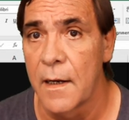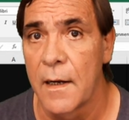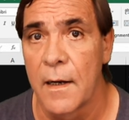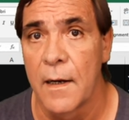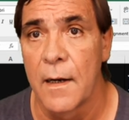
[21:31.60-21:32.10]

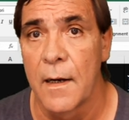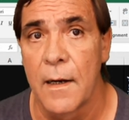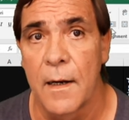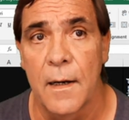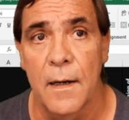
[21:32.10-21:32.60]

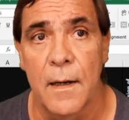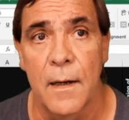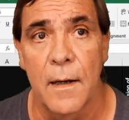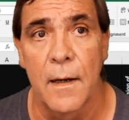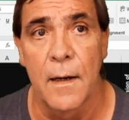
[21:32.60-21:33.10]

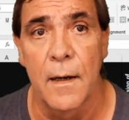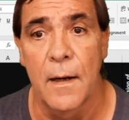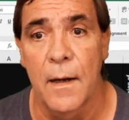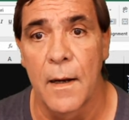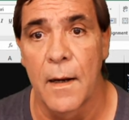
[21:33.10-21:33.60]

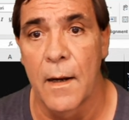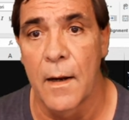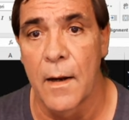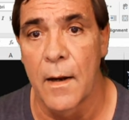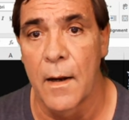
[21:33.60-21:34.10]

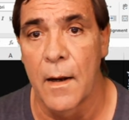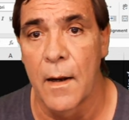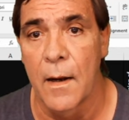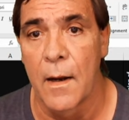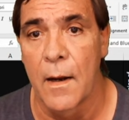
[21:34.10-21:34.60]

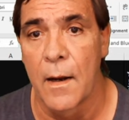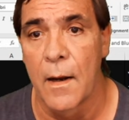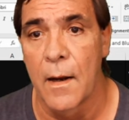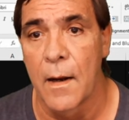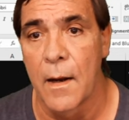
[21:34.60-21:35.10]

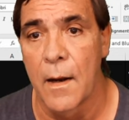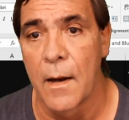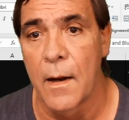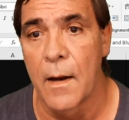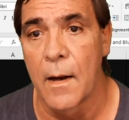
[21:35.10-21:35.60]

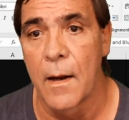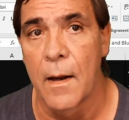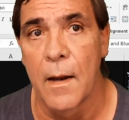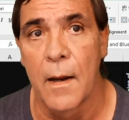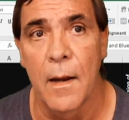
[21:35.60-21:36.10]

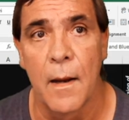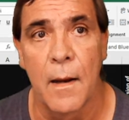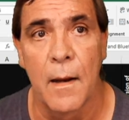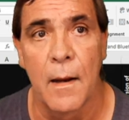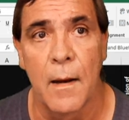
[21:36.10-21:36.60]

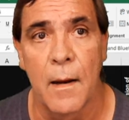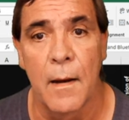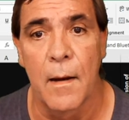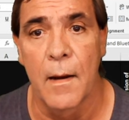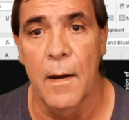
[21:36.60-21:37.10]

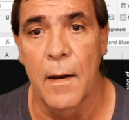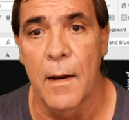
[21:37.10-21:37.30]
[no speech]